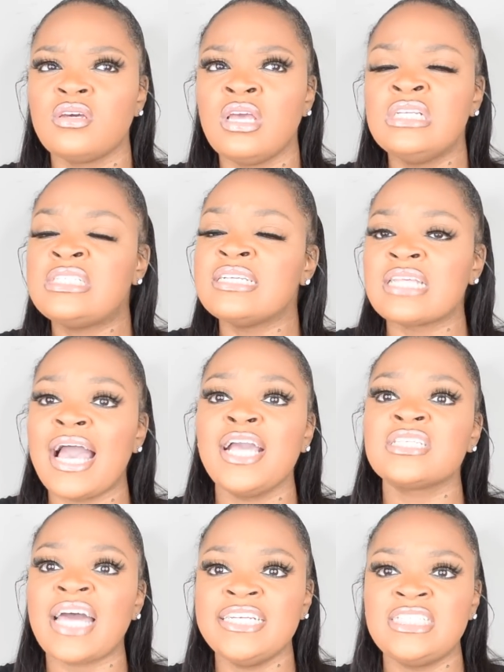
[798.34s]
it's
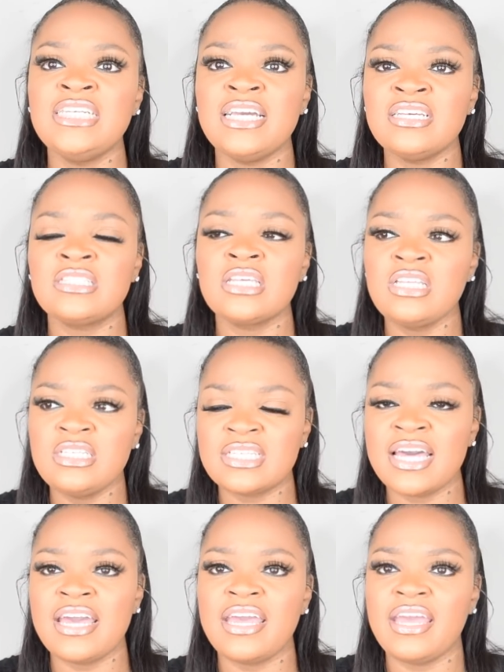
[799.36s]
like she instantly
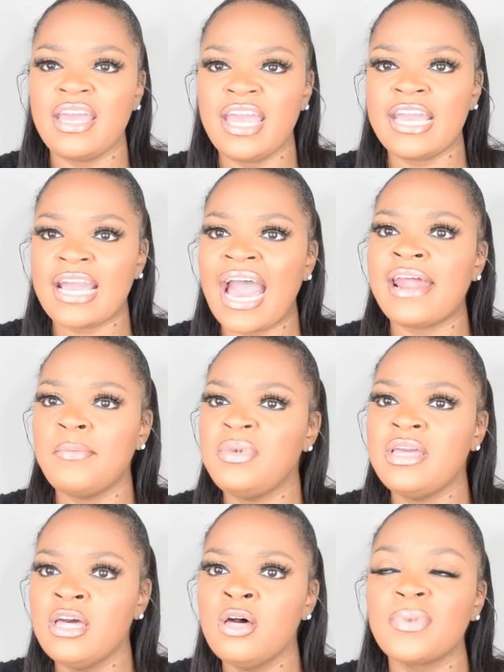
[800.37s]
said it gotta be
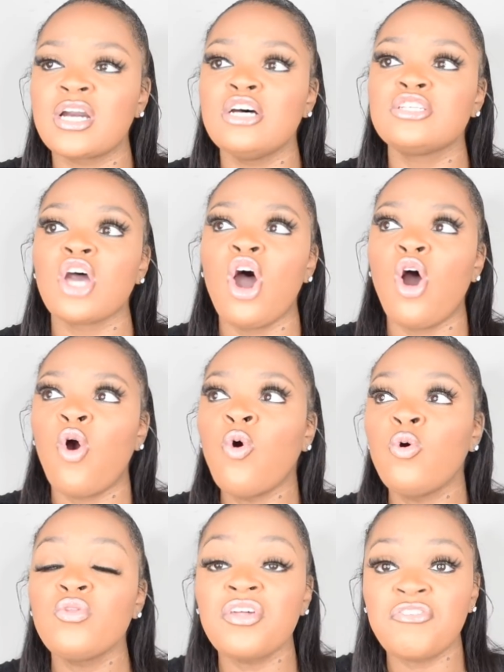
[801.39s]
him, because
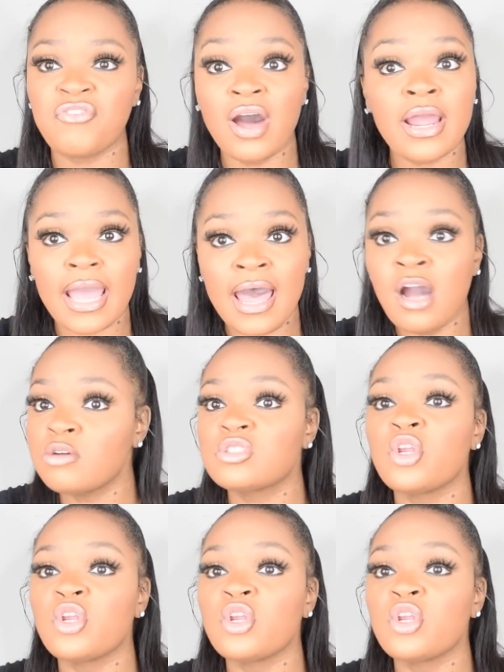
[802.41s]
who the fuck else?